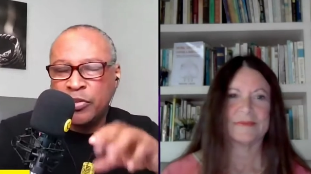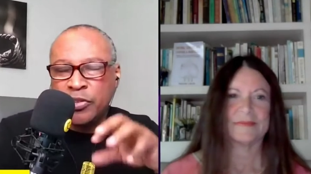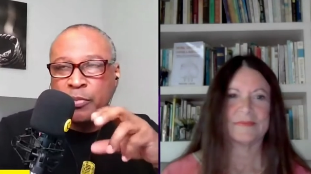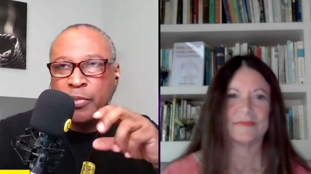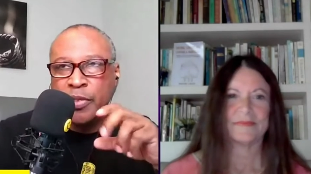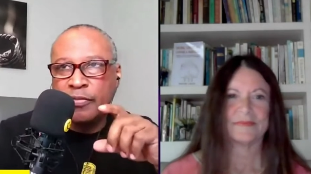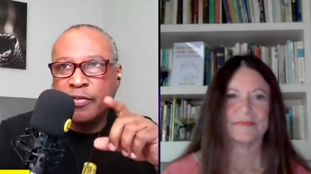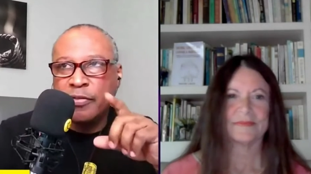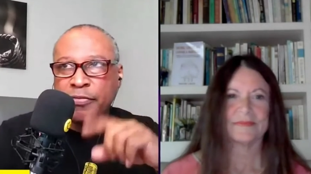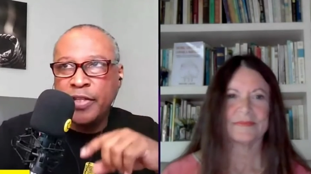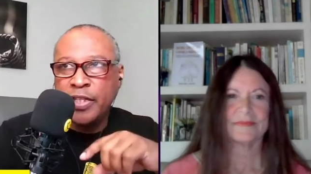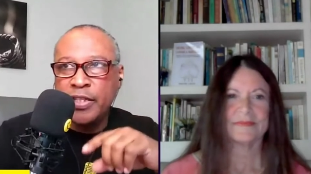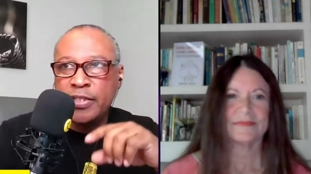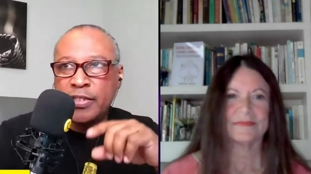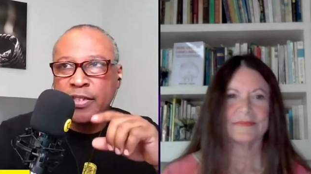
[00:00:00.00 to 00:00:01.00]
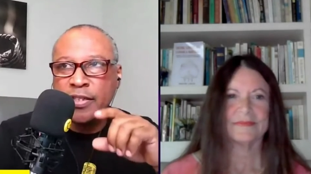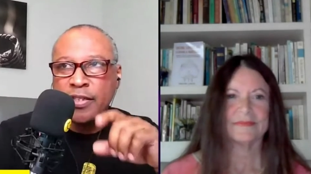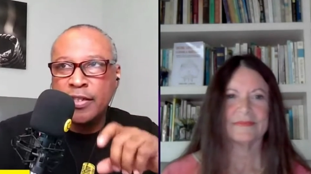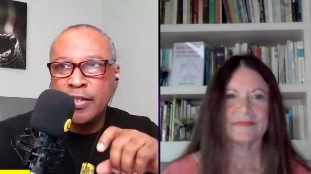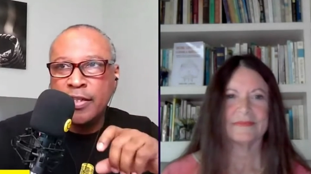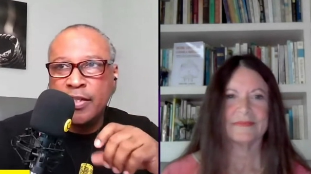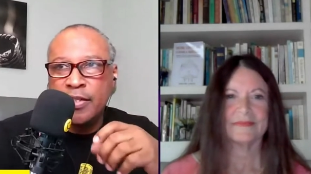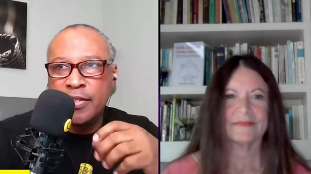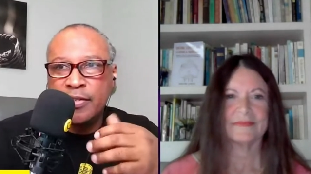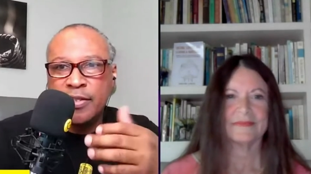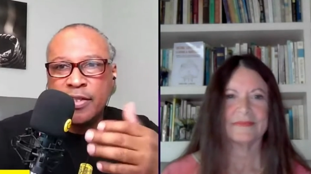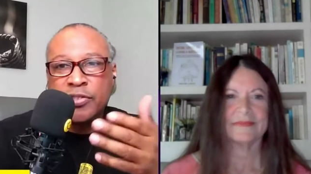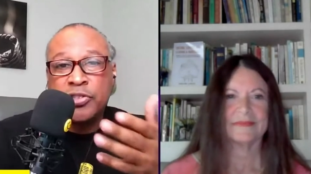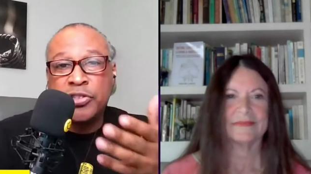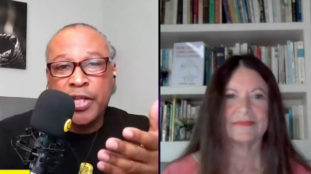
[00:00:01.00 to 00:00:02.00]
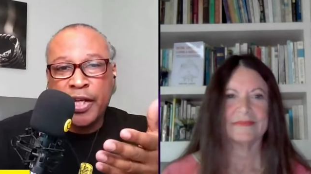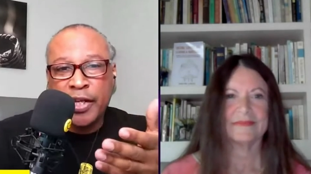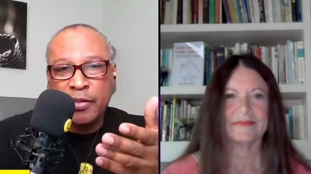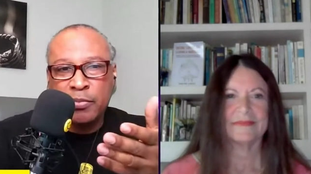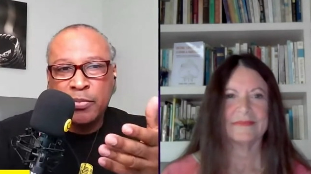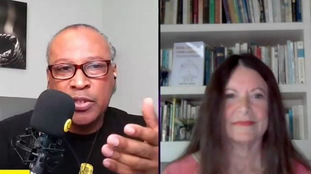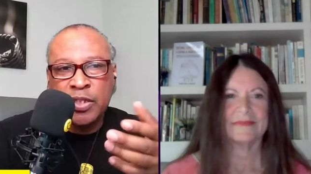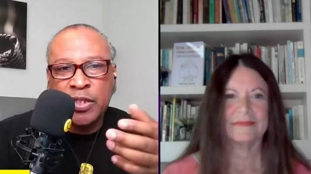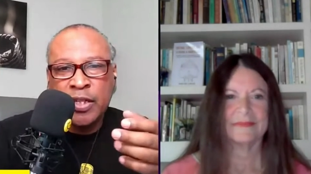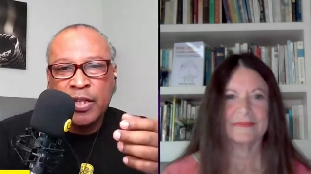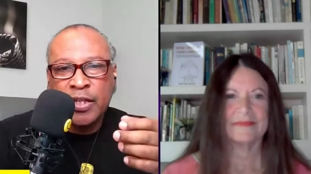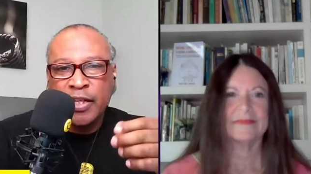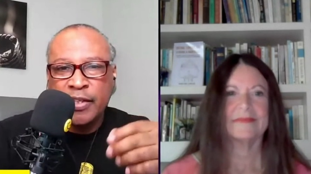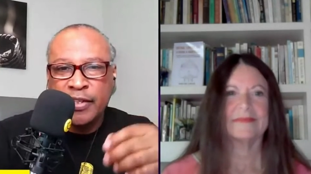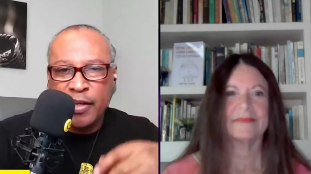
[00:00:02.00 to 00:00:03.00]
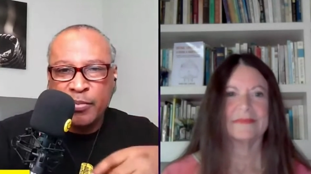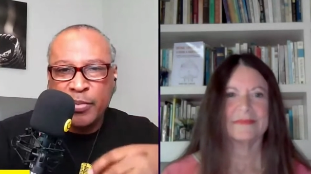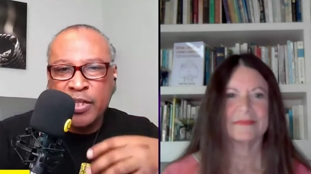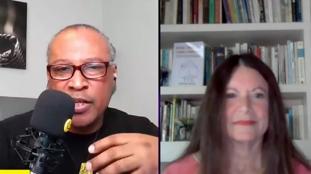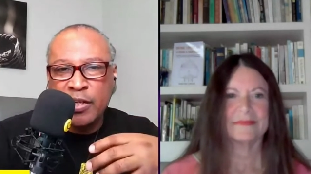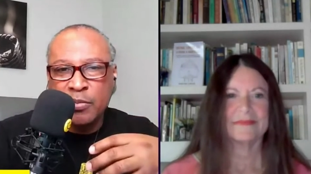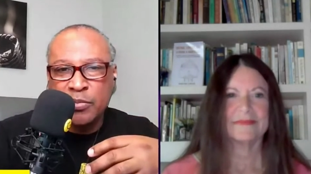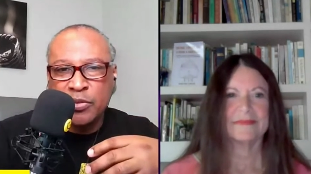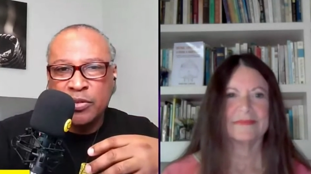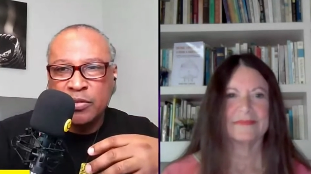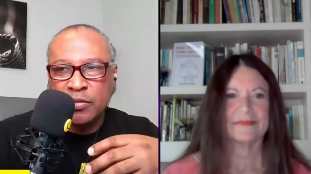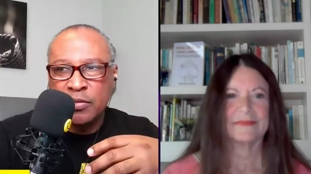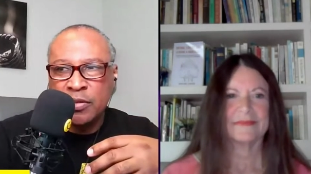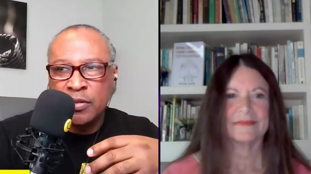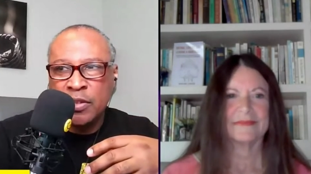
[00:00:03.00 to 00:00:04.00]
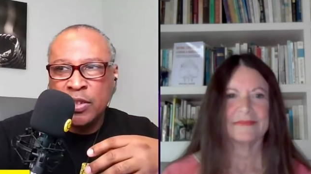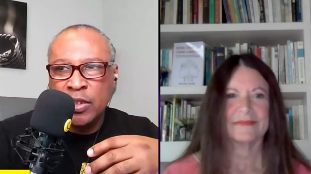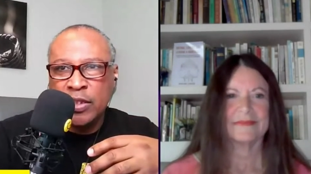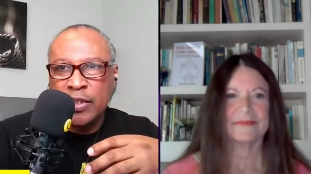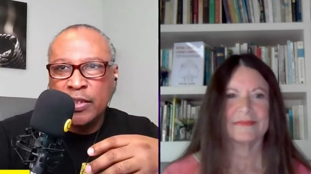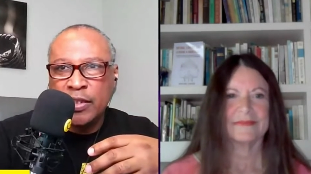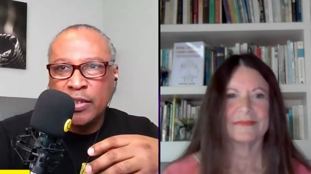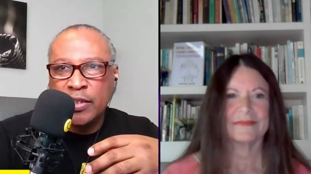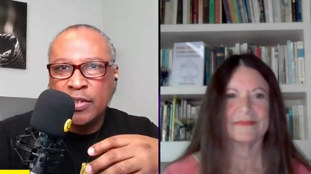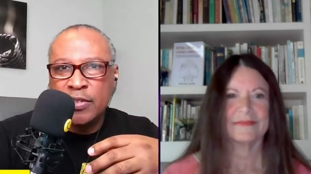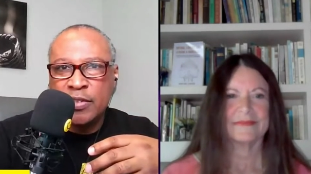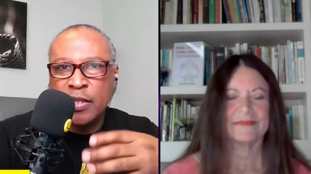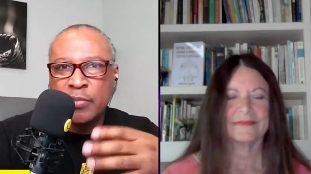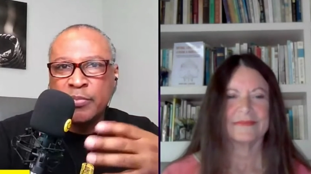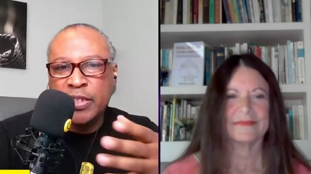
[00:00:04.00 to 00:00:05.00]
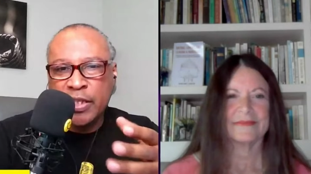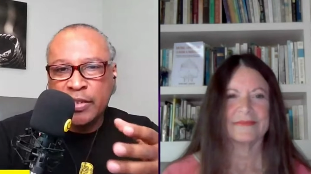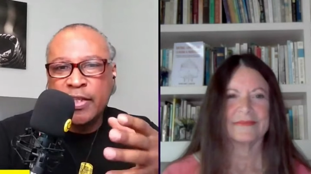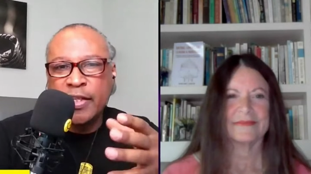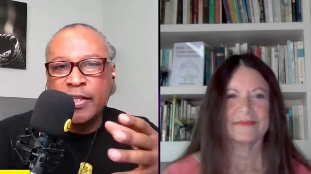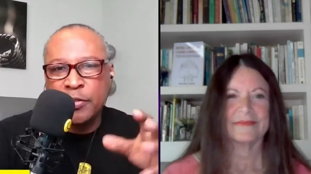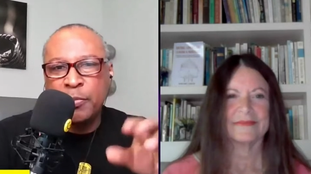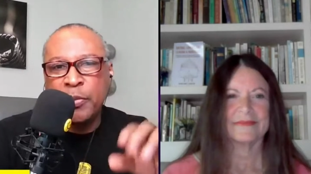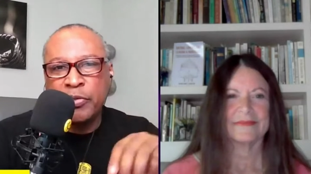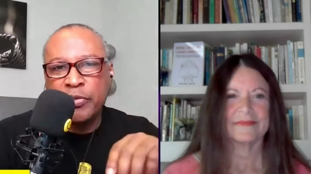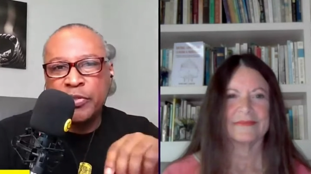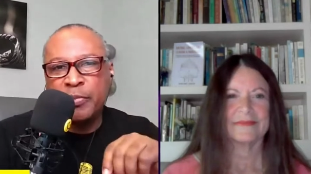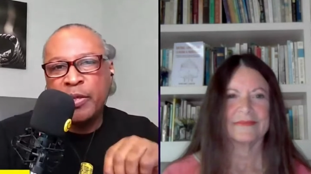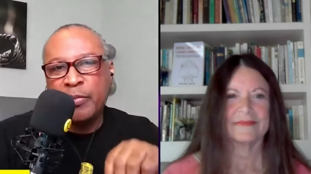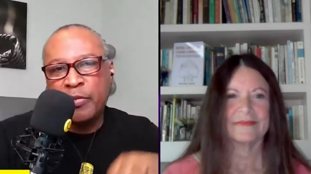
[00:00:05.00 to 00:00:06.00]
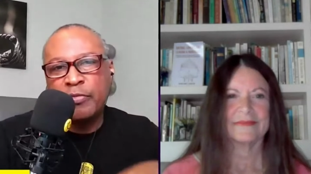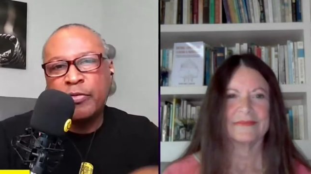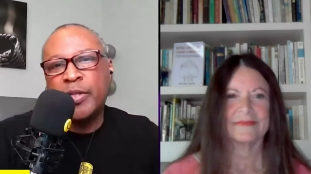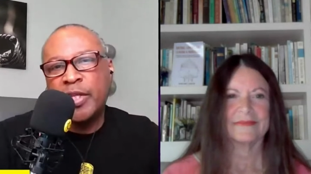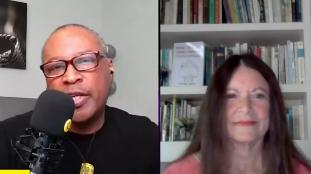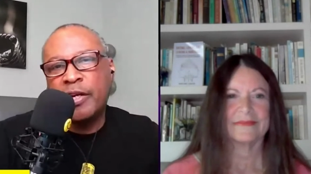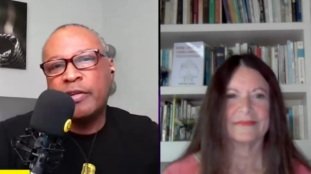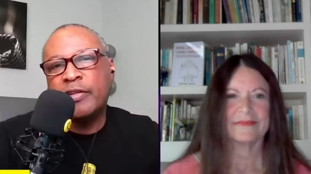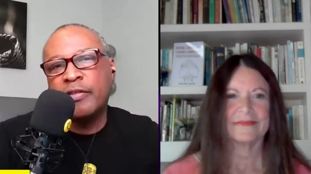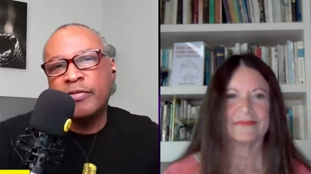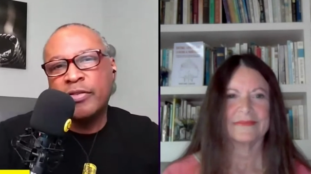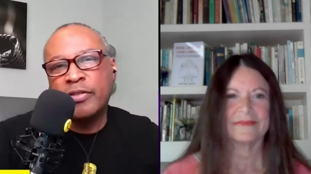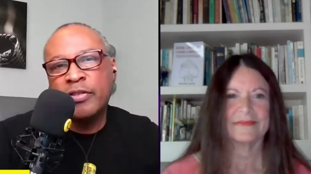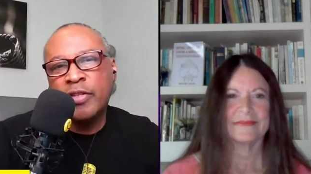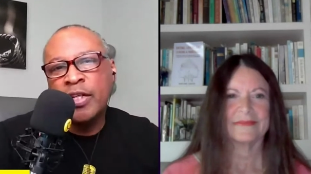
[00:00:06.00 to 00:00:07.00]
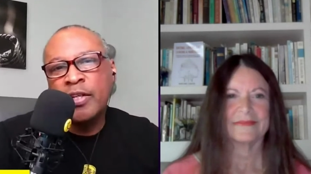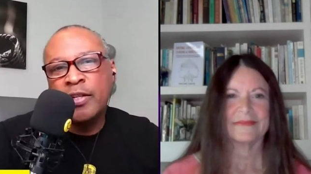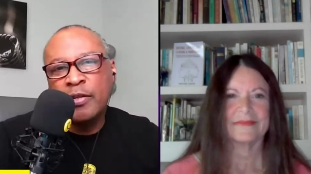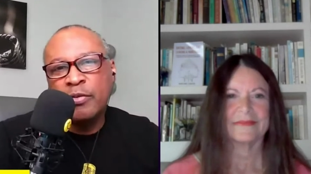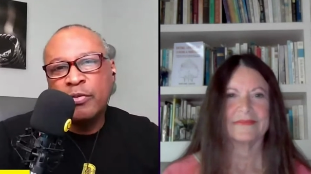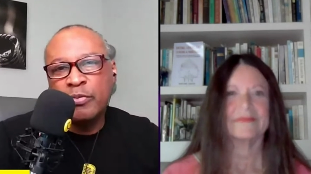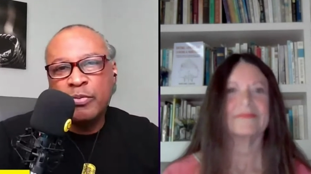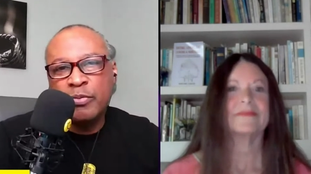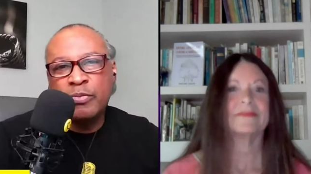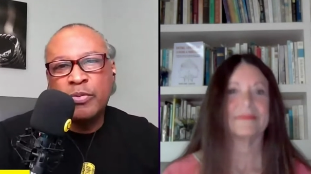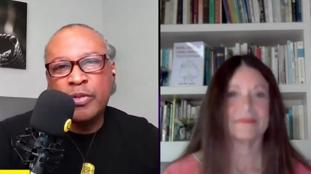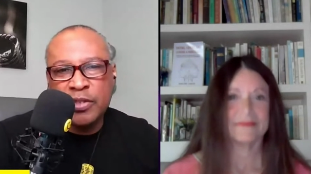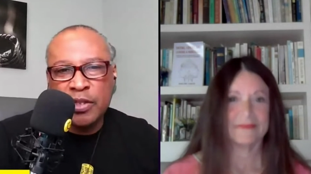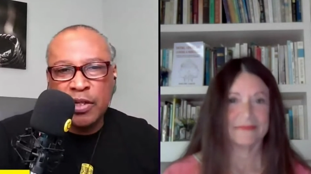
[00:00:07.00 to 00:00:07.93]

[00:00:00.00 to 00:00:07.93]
Speaker 1: excuse me, if the feelings and the needs get shamed, and that becomes uh, something that they experience maybe from a caregiver, we're mm-hmm.